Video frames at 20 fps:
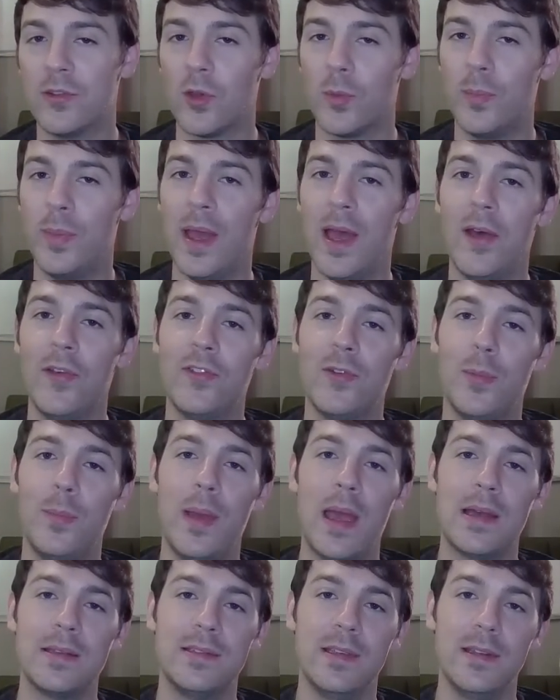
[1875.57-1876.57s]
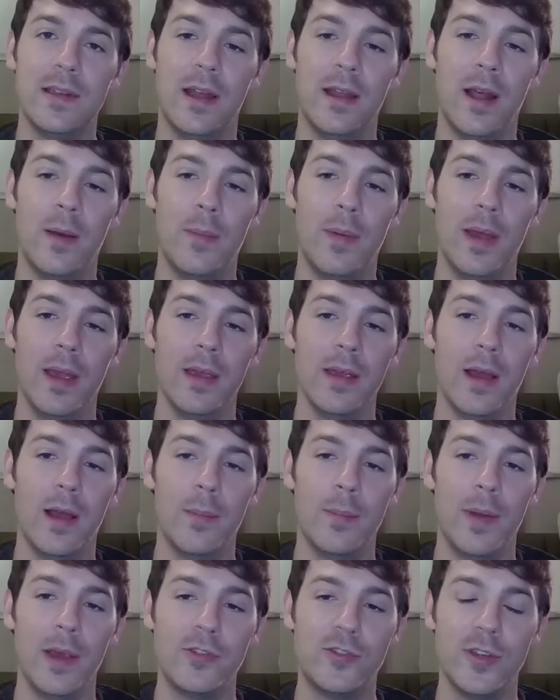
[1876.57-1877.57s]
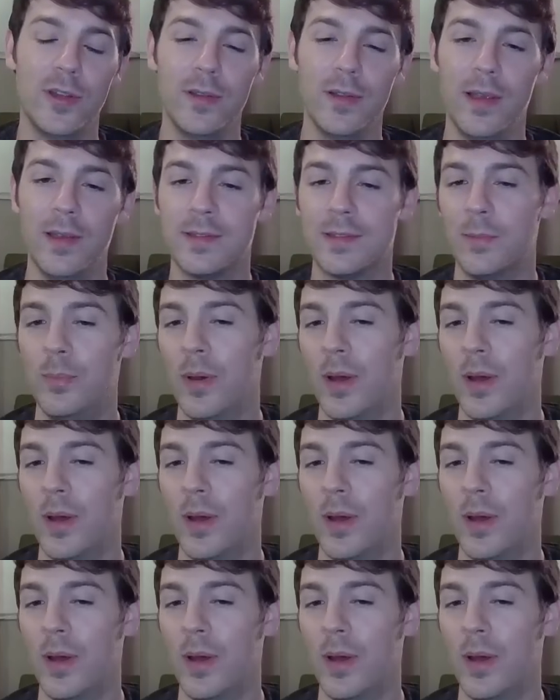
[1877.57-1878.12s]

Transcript: surpassed Bastiodon on my shit list.